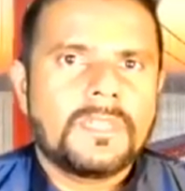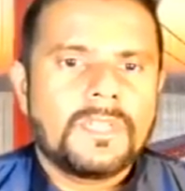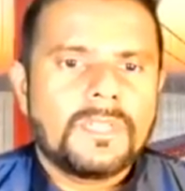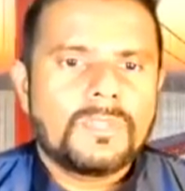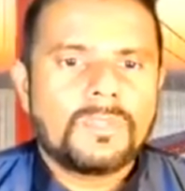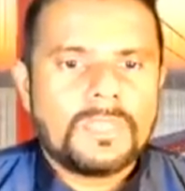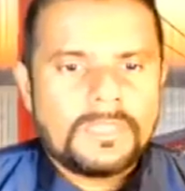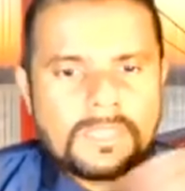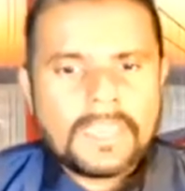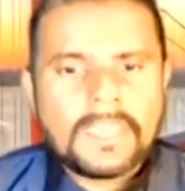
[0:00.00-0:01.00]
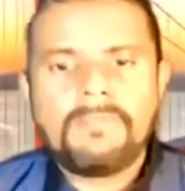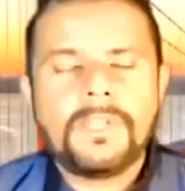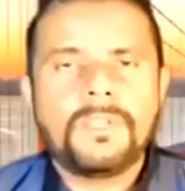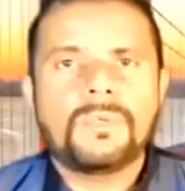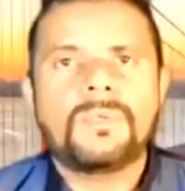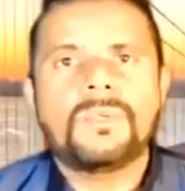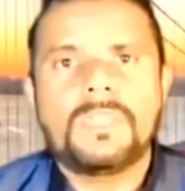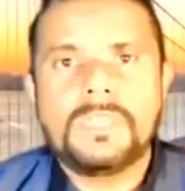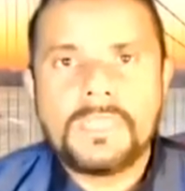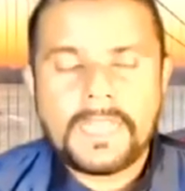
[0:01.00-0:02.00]
So the second video
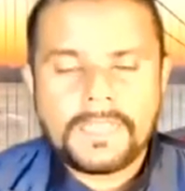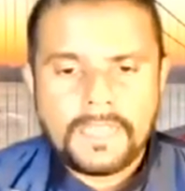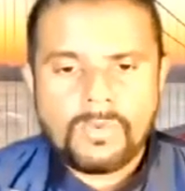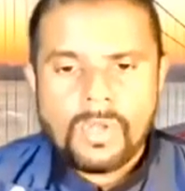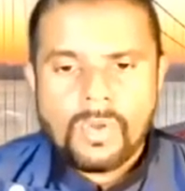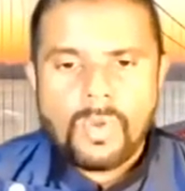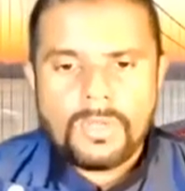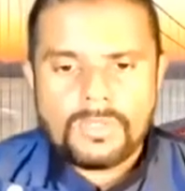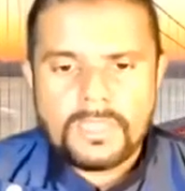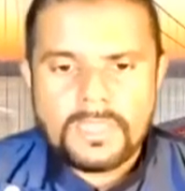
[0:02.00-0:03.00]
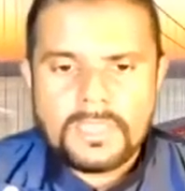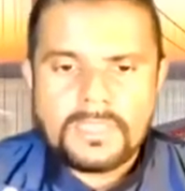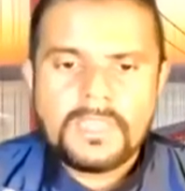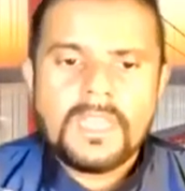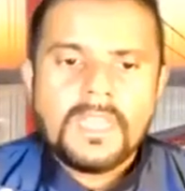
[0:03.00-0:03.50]
is actually what you see is